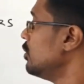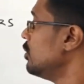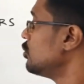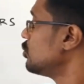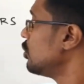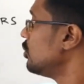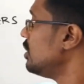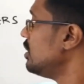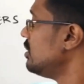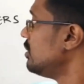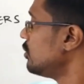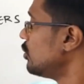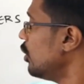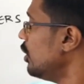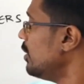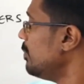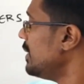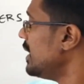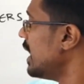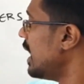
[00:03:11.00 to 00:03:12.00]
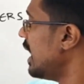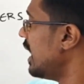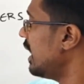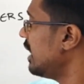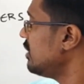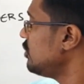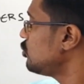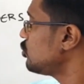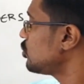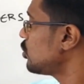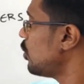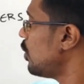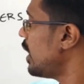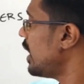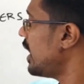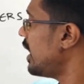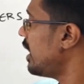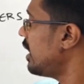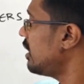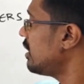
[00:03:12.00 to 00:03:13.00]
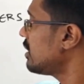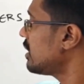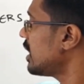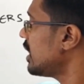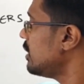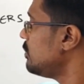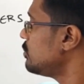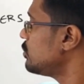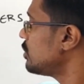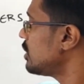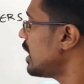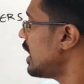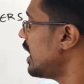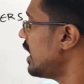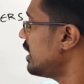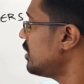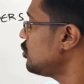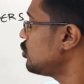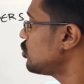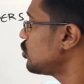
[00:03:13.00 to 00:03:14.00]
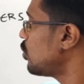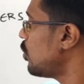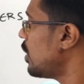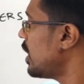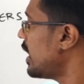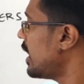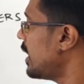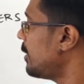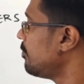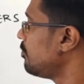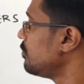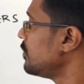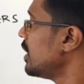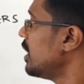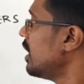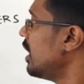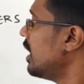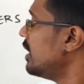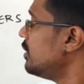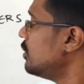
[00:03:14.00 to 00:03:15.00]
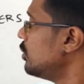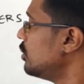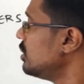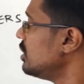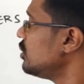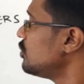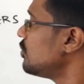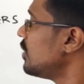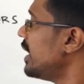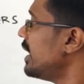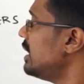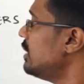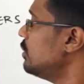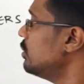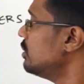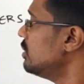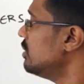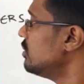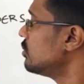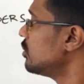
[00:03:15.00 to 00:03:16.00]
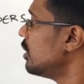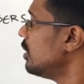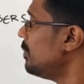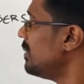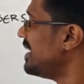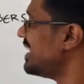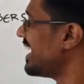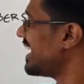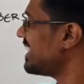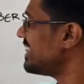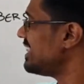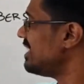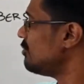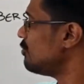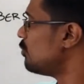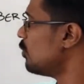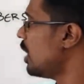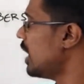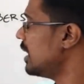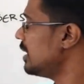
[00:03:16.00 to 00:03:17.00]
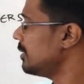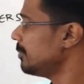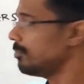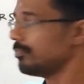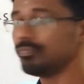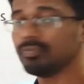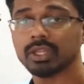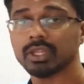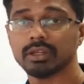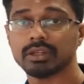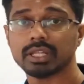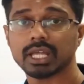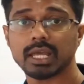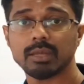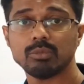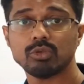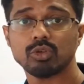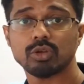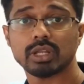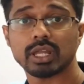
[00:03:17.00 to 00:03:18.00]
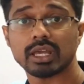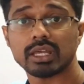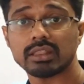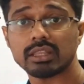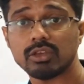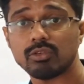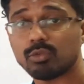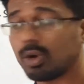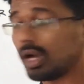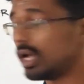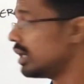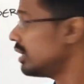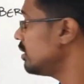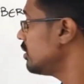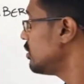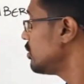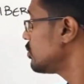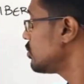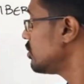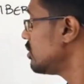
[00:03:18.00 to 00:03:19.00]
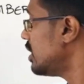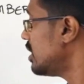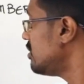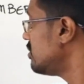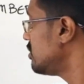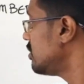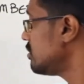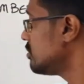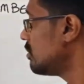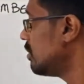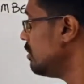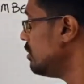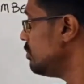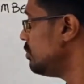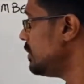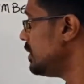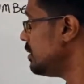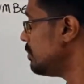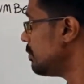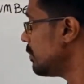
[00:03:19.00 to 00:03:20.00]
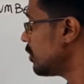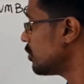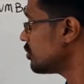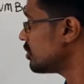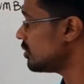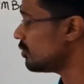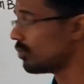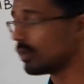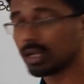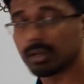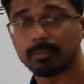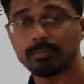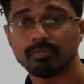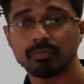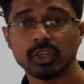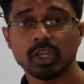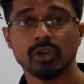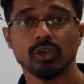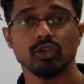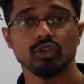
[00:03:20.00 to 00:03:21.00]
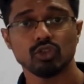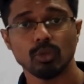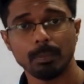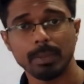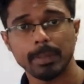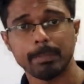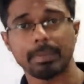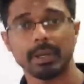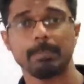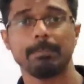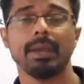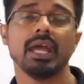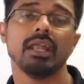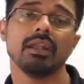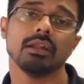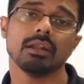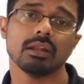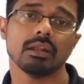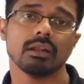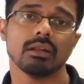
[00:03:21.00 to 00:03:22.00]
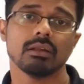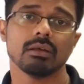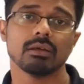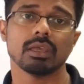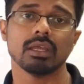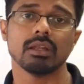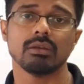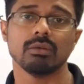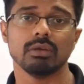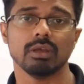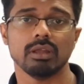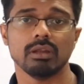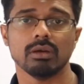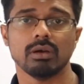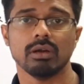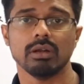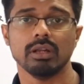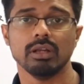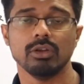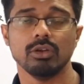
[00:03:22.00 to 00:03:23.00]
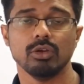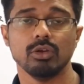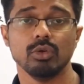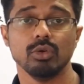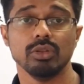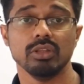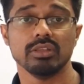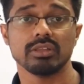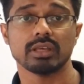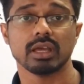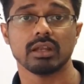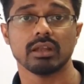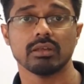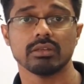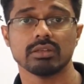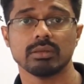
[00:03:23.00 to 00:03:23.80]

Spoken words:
So this is going to be I square times with I square. I know this value is going to be negative 1 times with negative 1, so that's just going to be positive 1. So be prepared in order to do this kind of